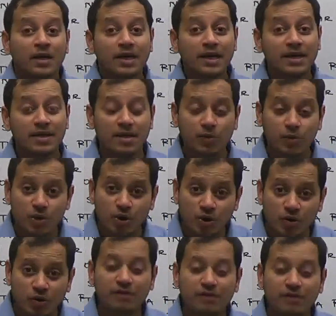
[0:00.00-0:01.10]
in the
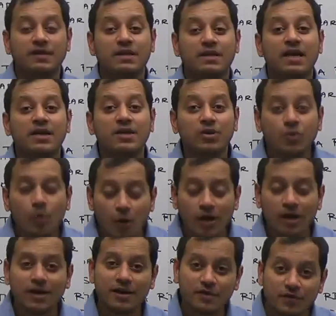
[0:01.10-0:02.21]
oceanography that the
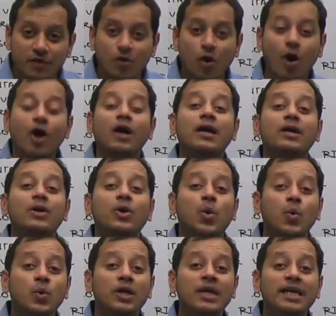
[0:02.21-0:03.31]
coral reefs occur
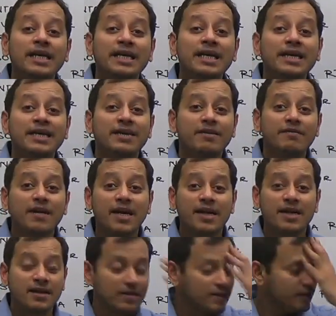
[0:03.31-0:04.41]
only
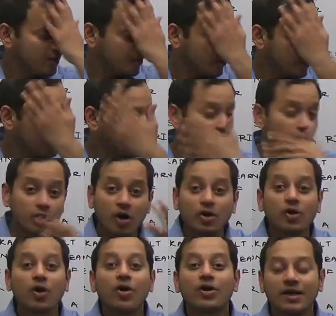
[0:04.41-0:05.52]
where uh, do not
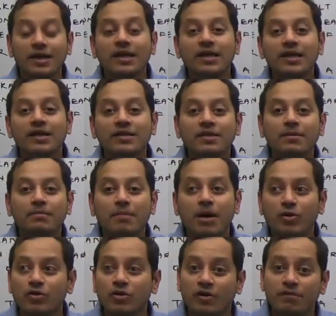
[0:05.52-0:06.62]
occur near the
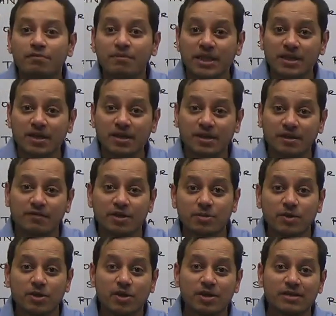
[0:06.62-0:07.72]
mouth of major rivers
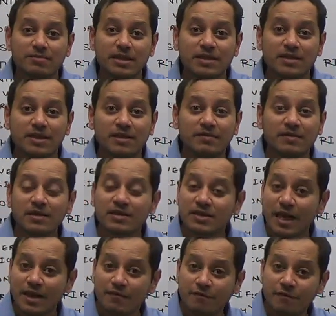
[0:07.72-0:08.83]
because major rivers
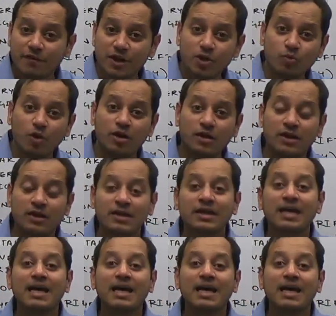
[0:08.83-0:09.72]
carry fresh water